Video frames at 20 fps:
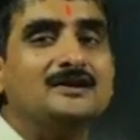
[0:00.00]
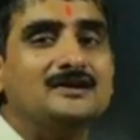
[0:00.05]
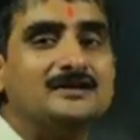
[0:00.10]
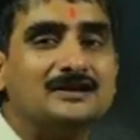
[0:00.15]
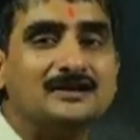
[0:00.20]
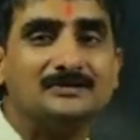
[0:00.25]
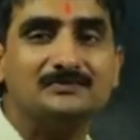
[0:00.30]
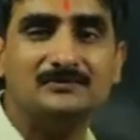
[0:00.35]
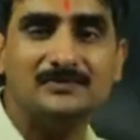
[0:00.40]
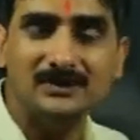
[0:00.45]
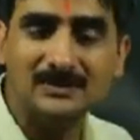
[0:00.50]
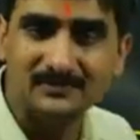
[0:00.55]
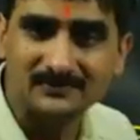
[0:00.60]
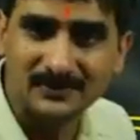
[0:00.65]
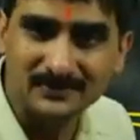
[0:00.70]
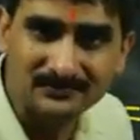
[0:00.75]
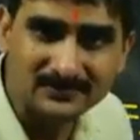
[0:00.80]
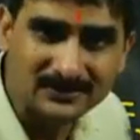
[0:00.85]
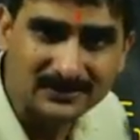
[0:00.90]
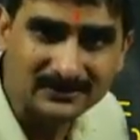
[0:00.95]
the
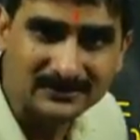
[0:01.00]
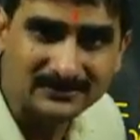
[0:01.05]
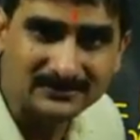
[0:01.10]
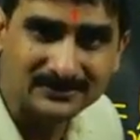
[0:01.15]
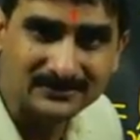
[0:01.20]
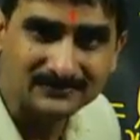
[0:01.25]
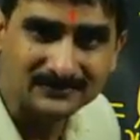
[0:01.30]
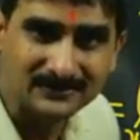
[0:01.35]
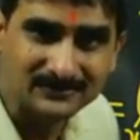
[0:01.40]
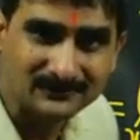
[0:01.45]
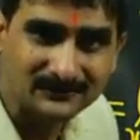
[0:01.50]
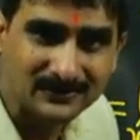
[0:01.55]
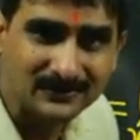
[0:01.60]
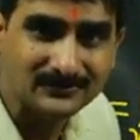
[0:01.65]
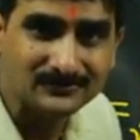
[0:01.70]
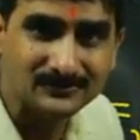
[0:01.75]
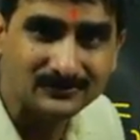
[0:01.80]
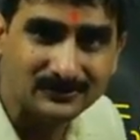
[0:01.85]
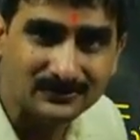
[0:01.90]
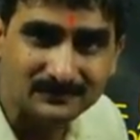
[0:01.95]
minimum degree term is
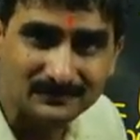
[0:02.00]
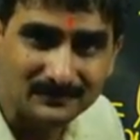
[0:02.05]
1, so it